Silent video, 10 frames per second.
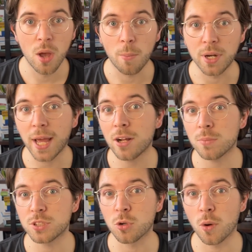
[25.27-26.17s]
But then
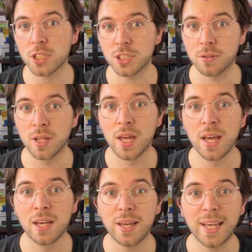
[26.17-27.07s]
comes the question,
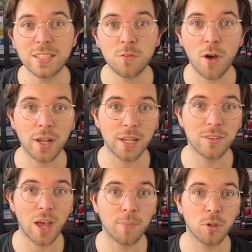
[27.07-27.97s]
is it finally
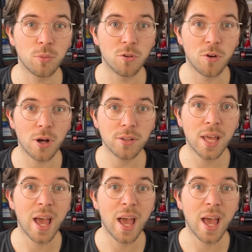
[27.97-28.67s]
time to move on,